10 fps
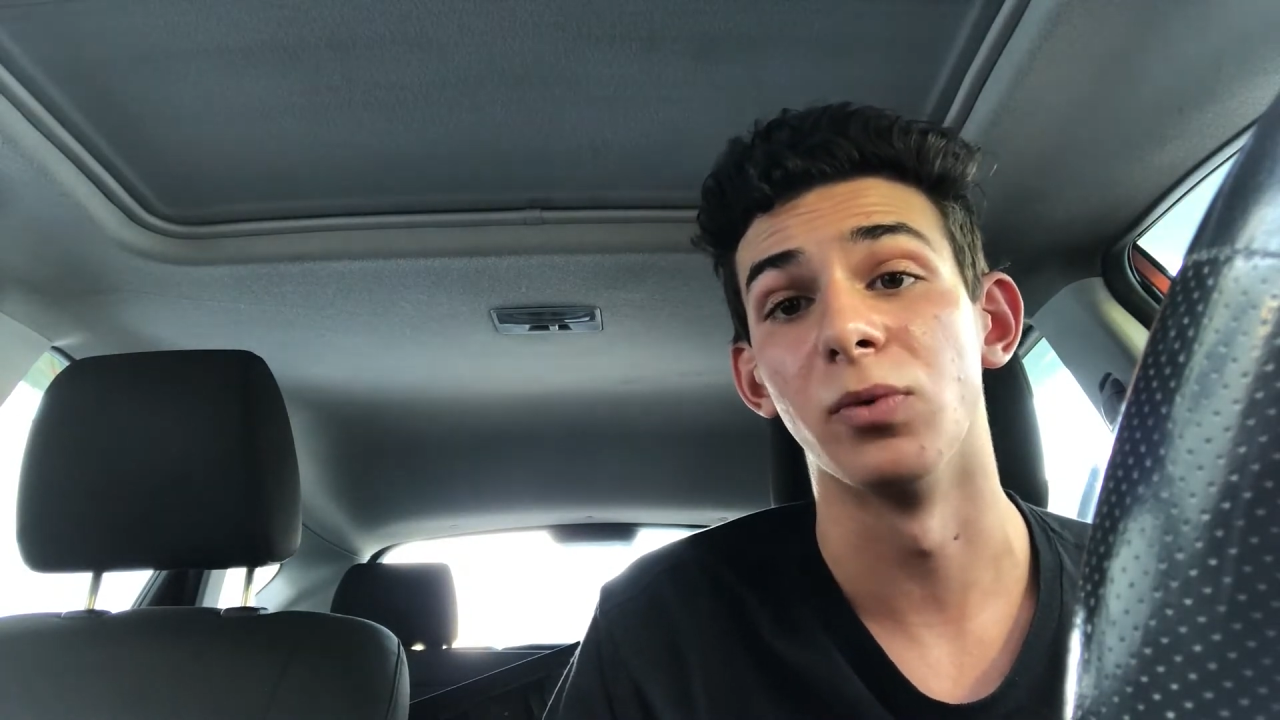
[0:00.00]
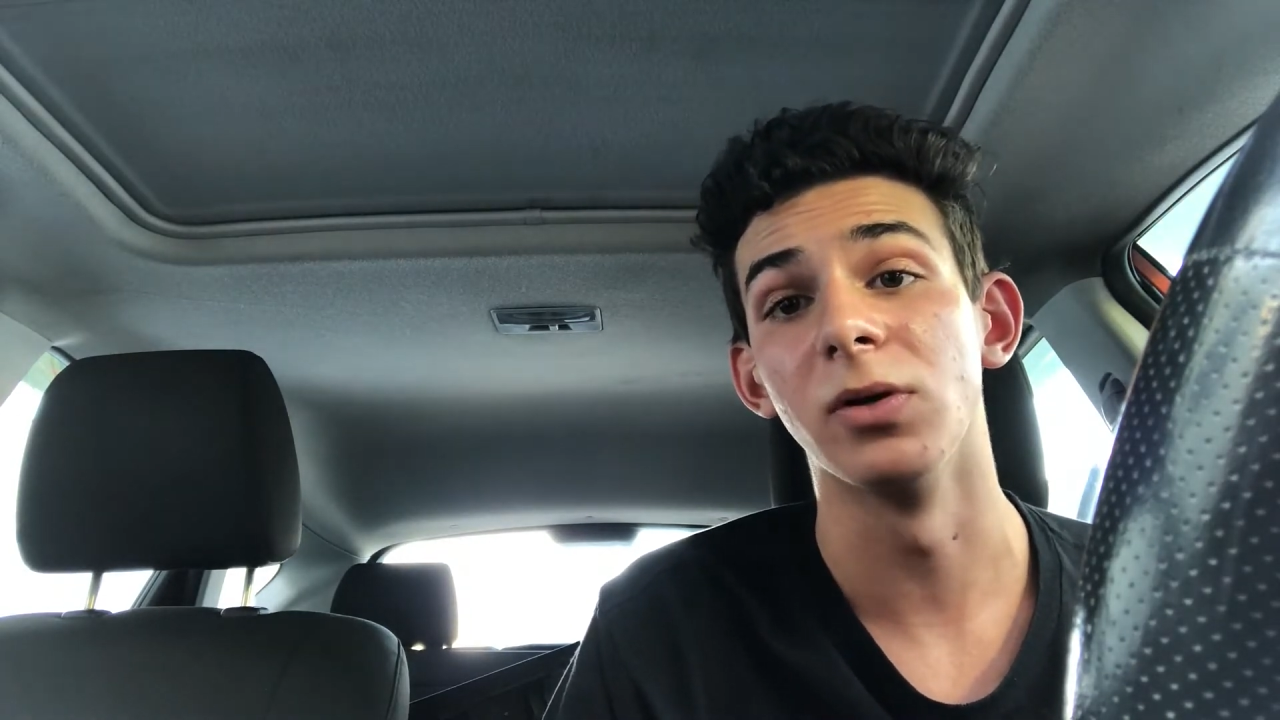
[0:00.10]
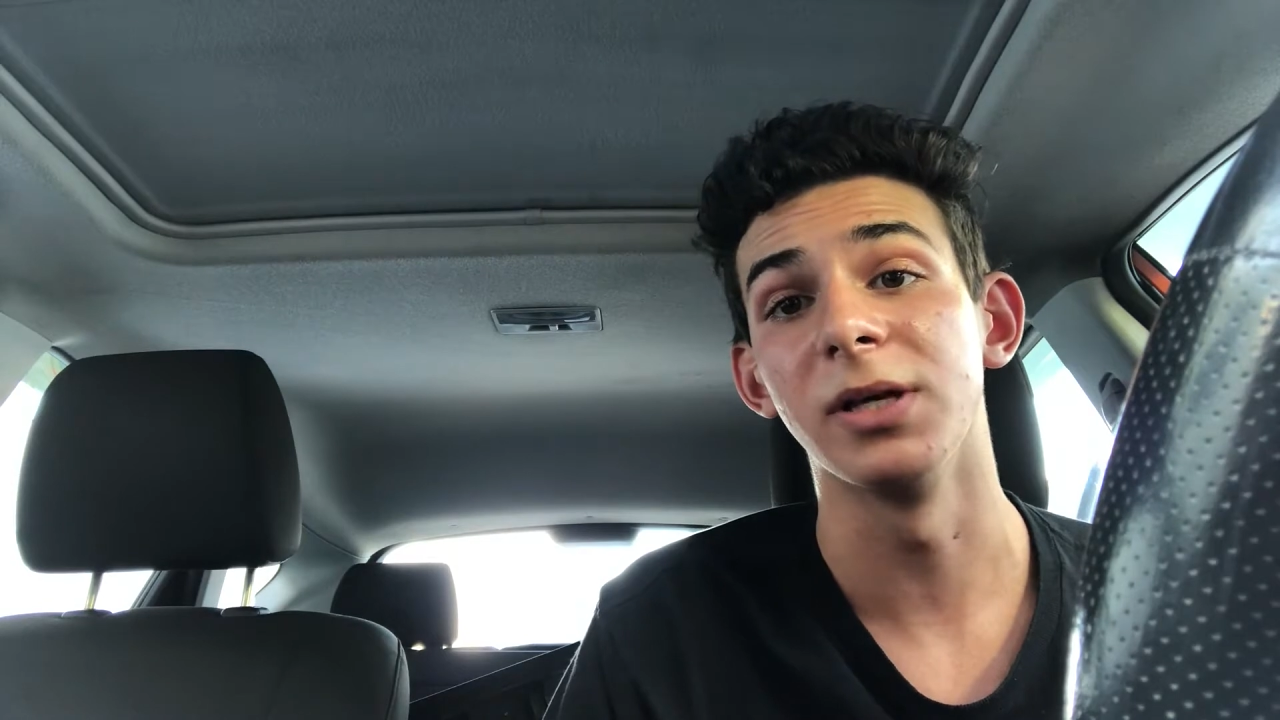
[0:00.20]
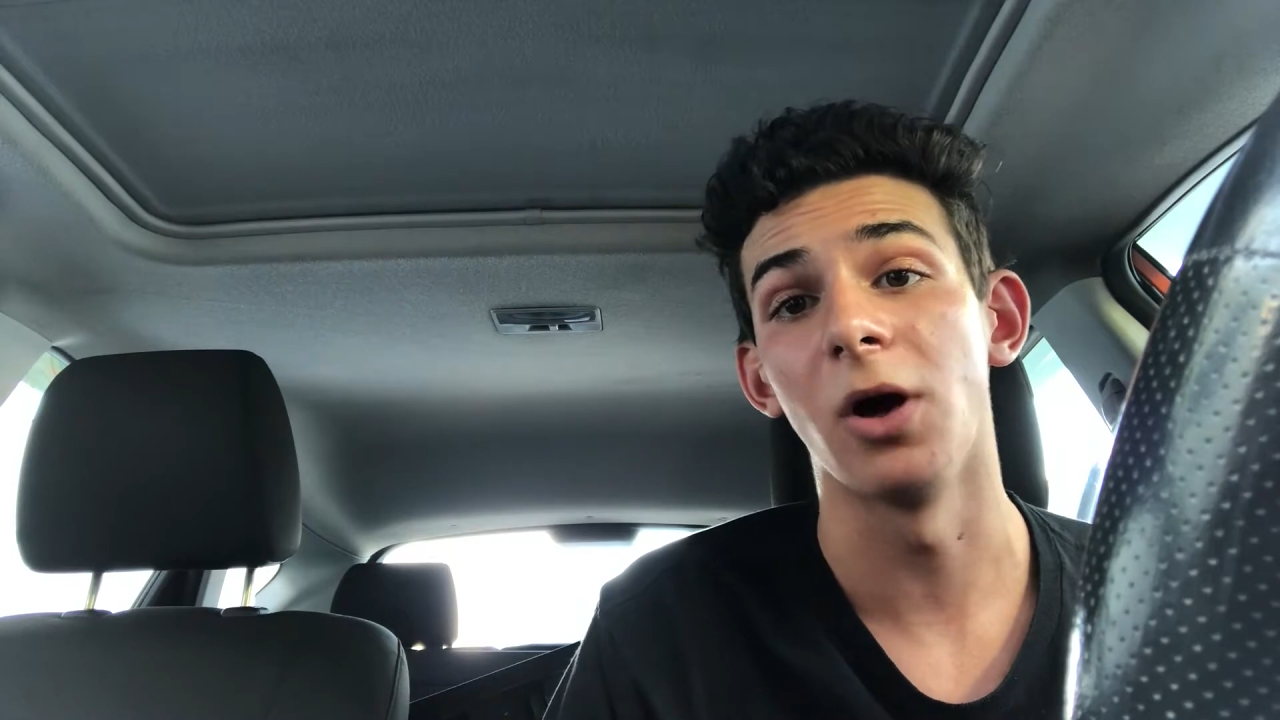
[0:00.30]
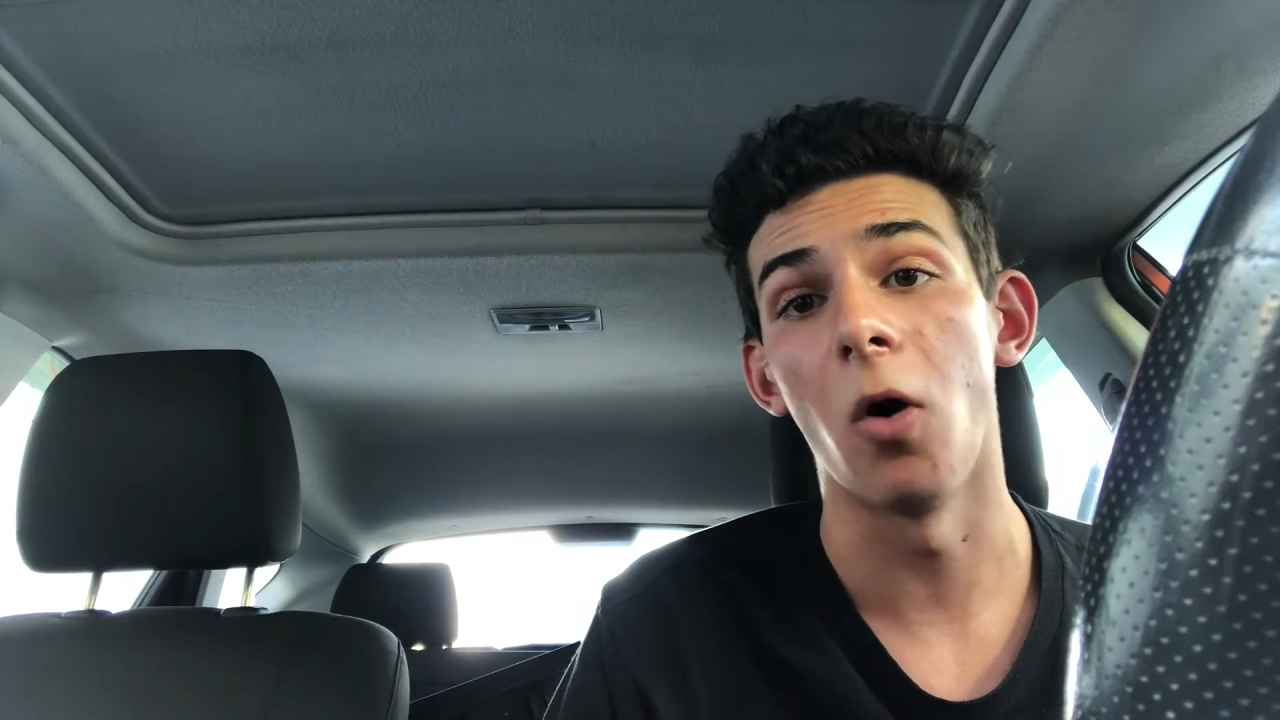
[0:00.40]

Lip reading: really